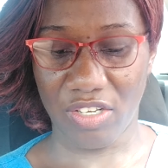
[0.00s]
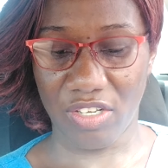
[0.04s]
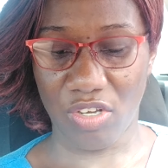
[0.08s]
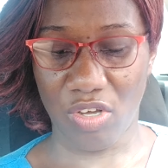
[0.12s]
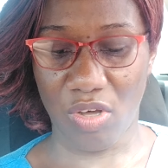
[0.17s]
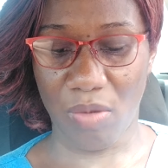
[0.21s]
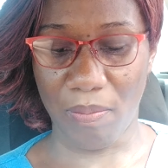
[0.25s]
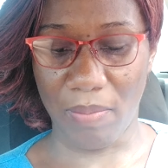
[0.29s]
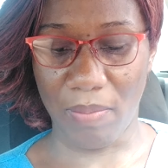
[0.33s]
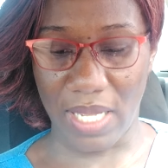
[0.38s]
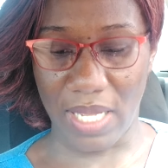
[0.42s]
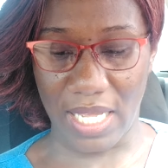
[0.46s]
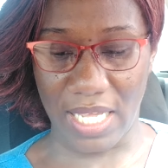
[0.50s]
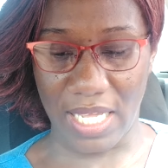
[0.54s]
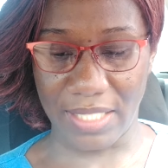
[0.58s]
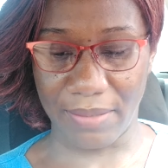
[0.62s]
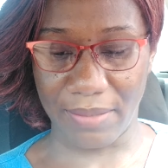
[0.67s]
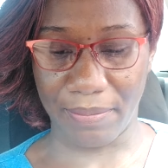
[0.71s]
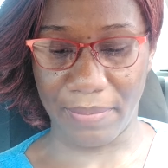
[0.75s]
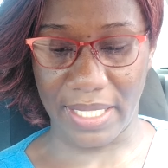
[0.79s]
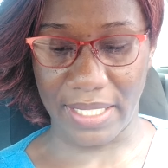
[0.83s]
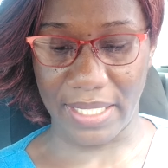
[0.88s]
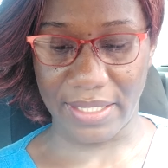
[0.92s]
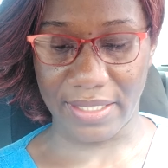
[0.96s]

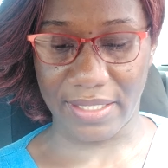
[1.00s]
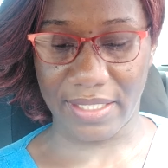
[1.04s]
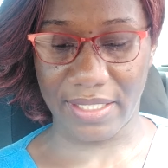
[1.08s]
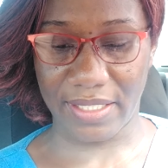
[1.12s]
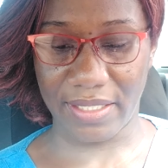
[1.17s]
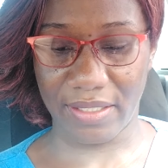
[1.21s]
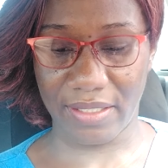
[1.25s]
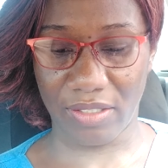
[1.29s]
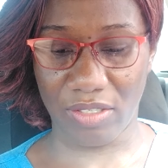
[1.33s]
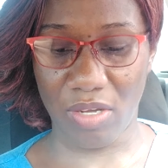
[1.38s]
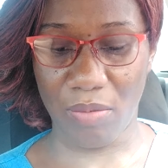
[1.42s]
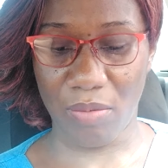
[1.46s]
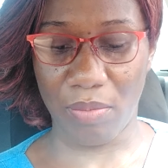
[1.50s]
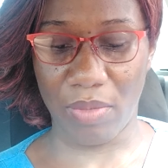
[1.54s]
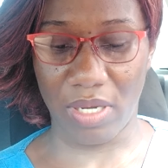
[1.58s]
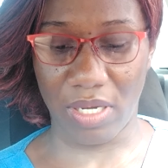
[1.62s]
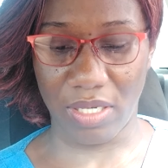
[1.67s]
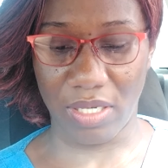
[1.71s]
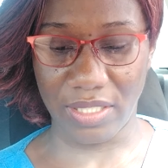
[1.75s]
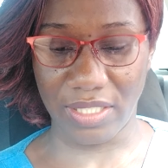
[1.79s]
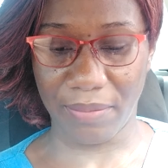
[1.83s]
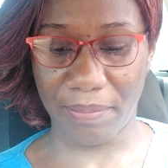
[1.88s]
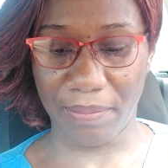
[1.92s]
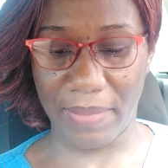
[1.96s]
commandment
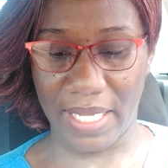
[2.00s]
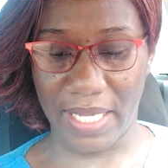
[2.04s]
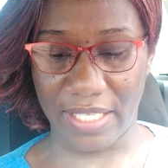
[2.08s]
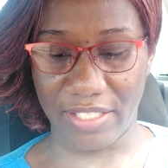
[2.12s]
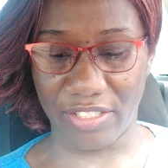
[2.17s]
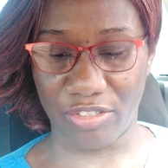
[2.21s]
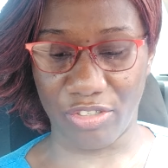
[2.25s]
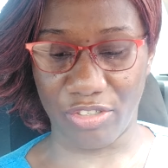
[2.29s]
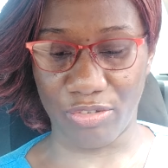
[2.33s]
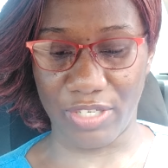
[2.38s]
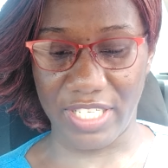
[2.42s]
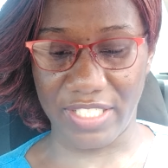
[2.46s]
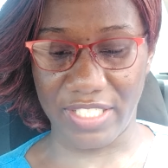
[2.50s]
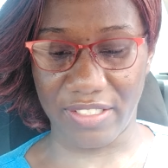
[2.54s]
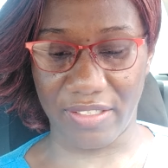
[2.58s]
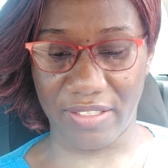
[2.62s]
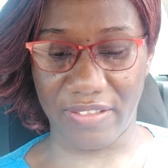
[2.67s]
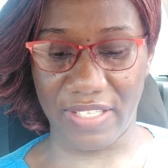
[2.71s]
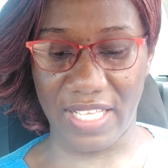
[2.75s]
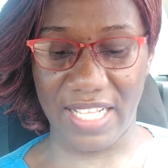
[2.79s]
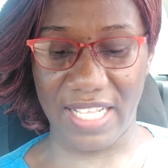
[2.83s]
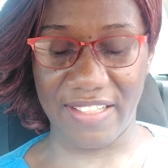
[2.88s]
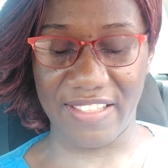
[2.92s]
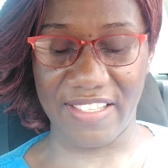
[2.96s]
greater
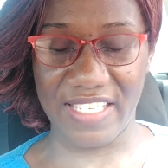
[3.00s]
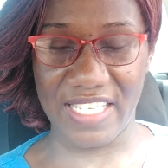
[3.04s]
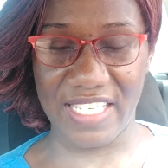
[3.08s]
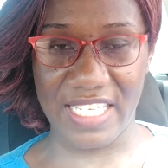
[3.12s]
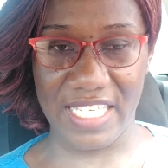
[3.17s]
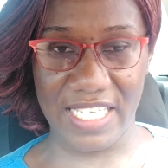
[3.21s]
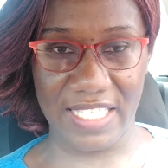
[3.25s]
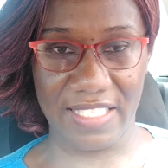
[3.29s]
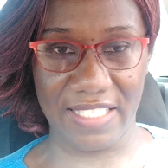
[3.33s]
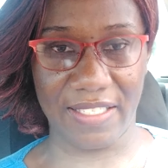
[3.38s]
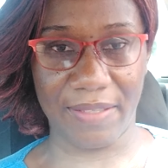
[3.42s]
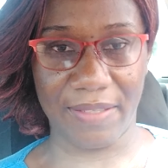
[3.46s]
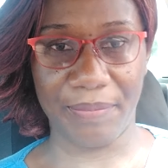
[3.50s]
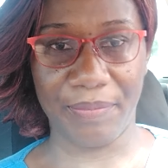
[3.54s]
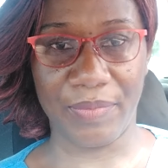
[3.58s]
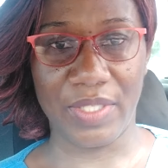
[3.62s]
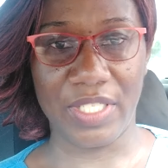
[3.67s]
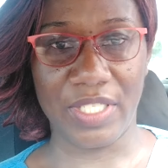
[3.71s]
than these.